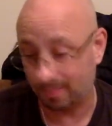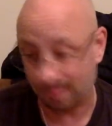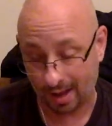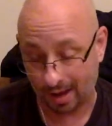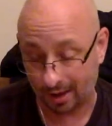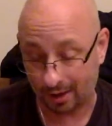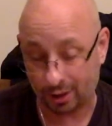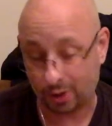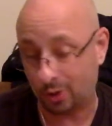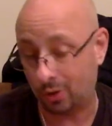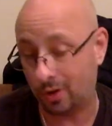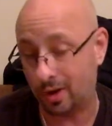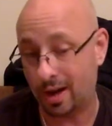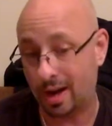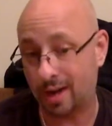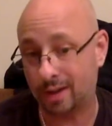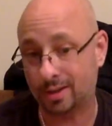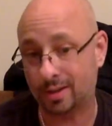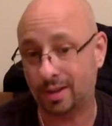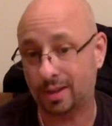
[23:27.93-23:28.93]
out of
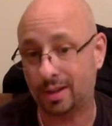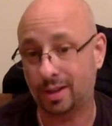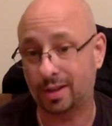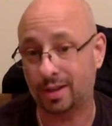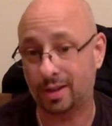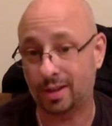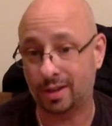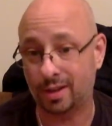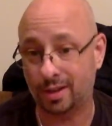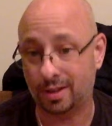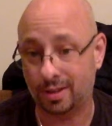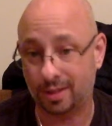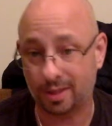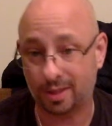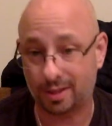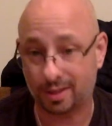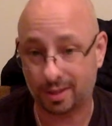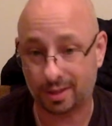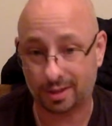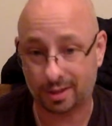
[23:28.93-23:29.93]
curiosity, the
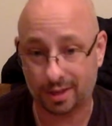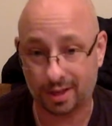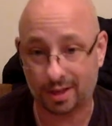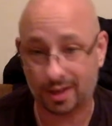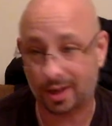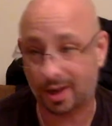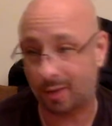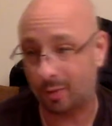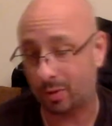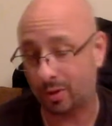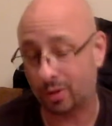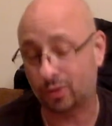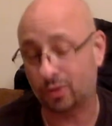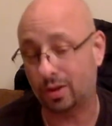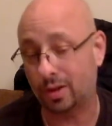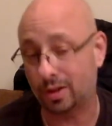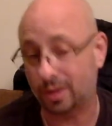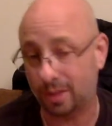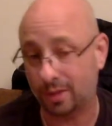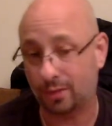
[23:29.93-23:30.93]
T16, and I want to try
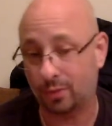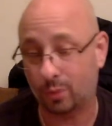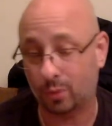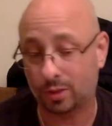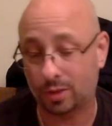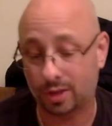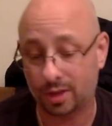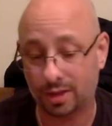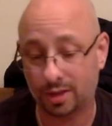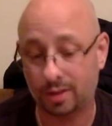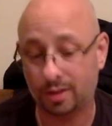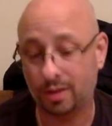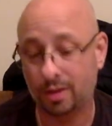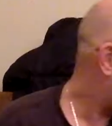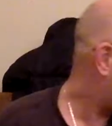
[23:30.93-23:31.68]
the T14.